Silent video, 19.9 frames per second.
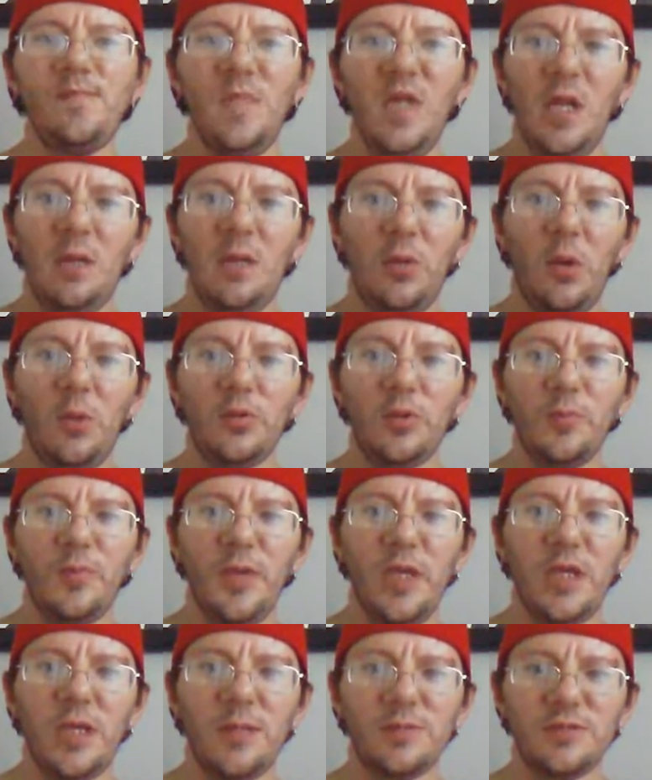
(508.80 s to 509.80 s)
I'm going to
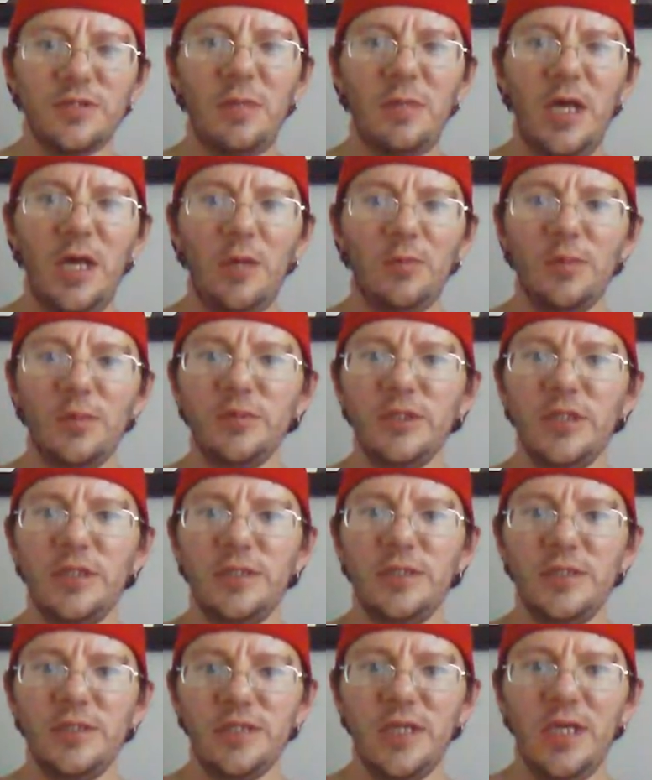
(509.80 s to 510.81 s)
pick up some albums in
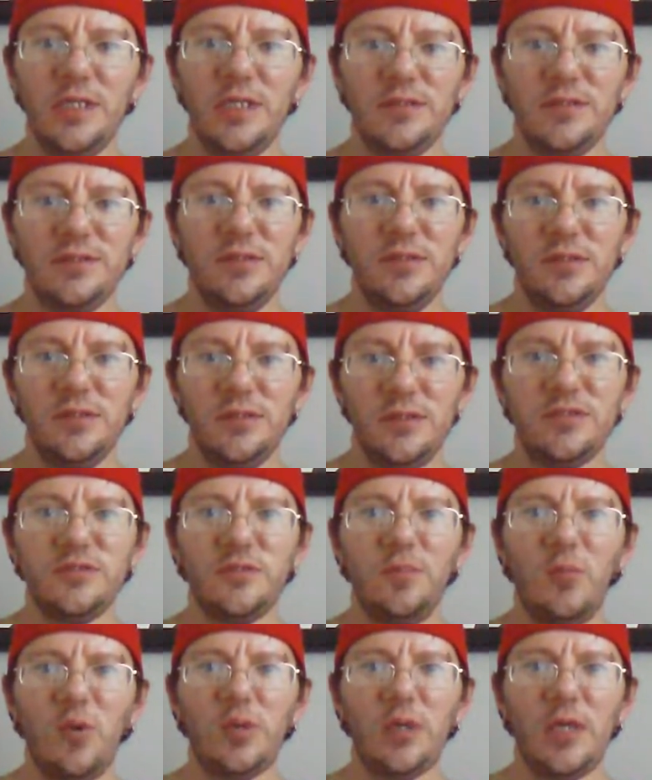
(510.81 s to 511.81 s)
this case, get
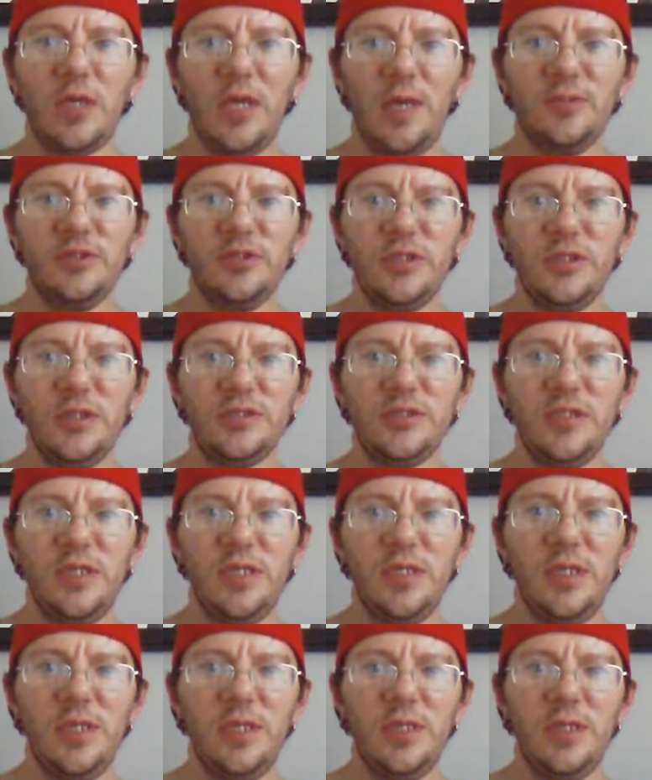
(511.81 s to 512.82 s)
some more copies of the
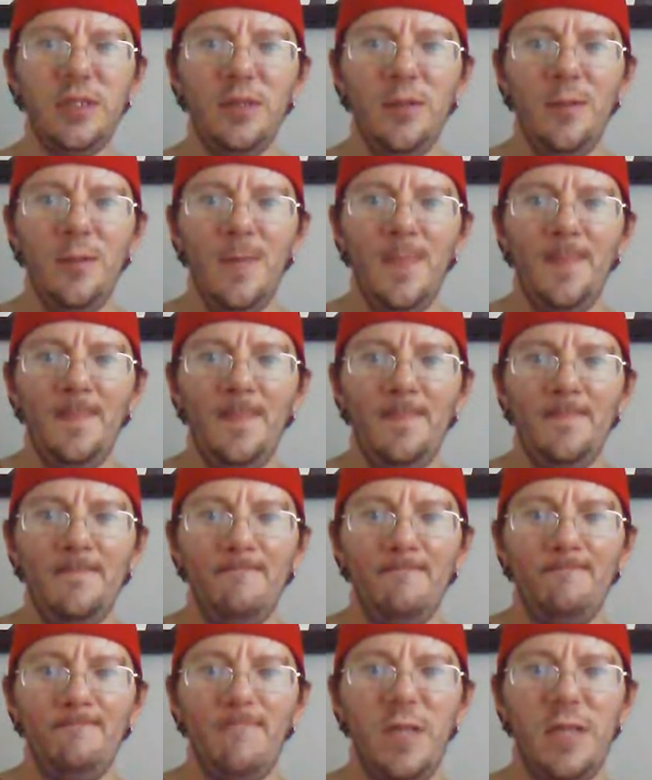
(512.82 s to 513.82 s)
CD.
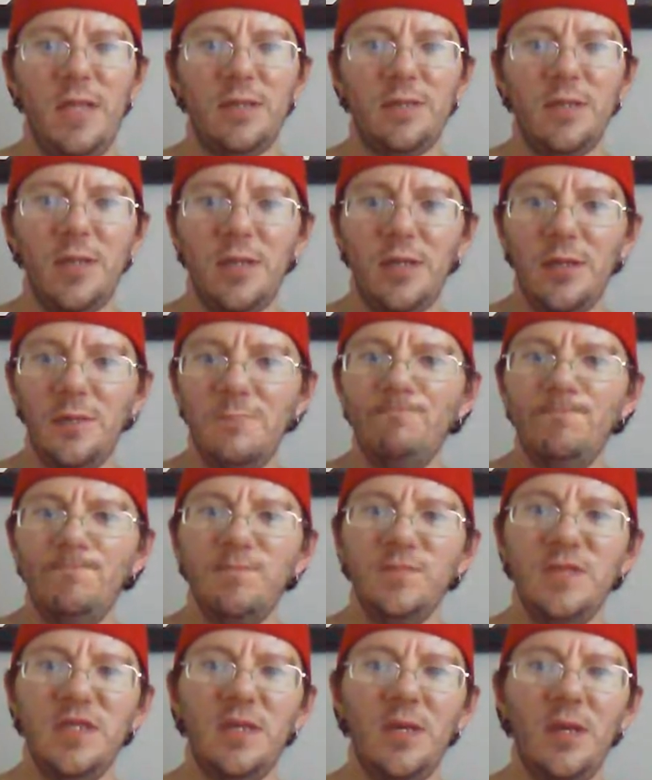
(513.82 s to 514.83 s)
And,
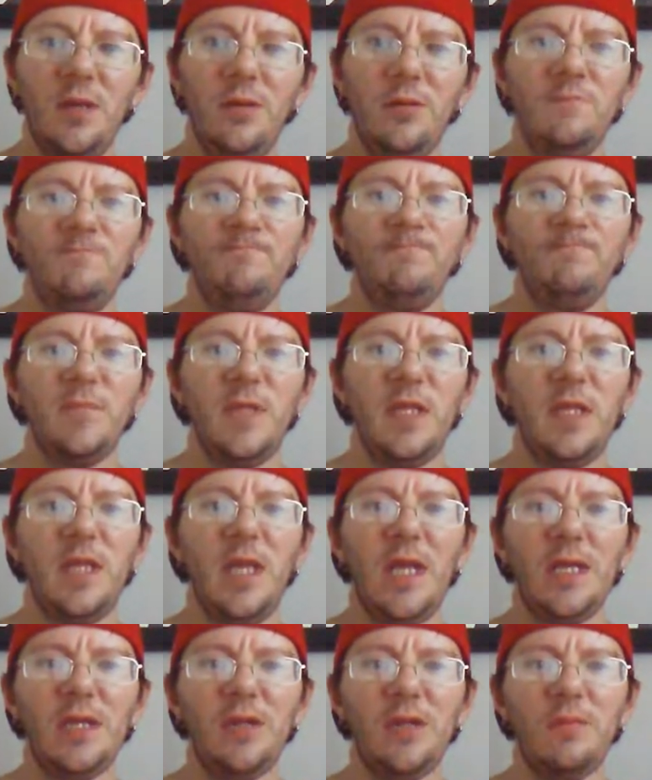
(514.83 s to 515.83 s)
it
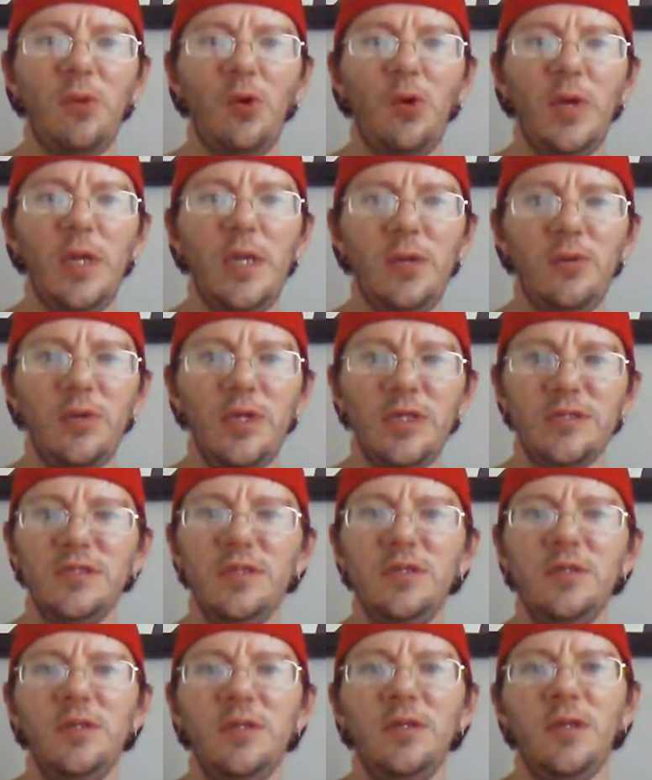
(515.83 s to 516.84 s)
got a little more
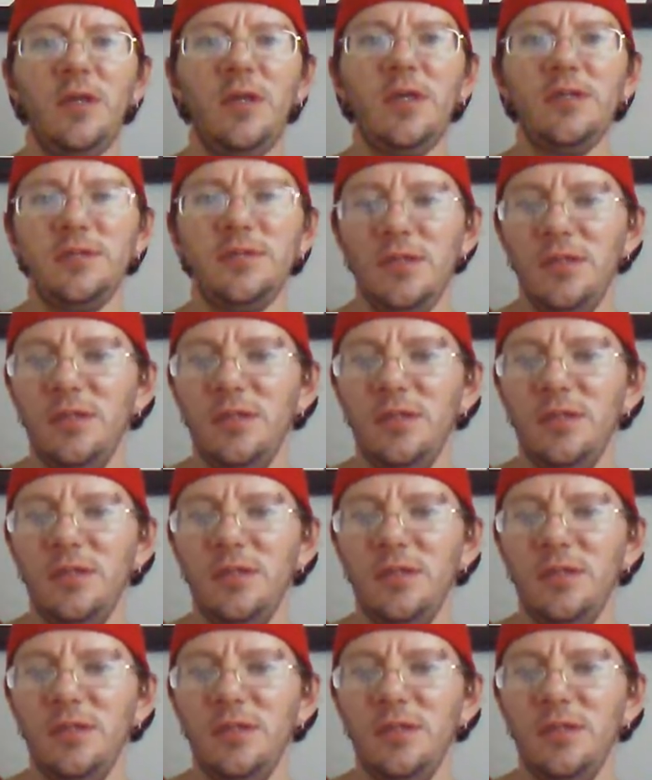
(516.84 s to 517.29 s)
interesting because,